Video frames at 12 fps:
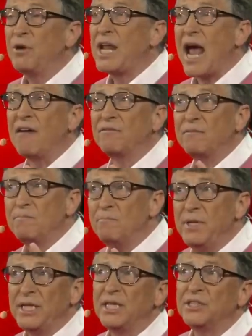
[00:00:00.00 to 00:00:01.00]
we'd have
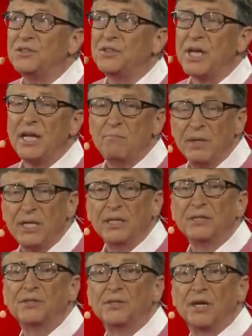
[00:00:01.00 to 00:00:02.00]
millions and
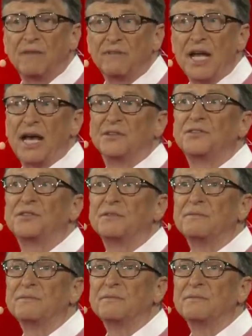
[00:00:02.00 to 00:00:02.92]
millions of deaths.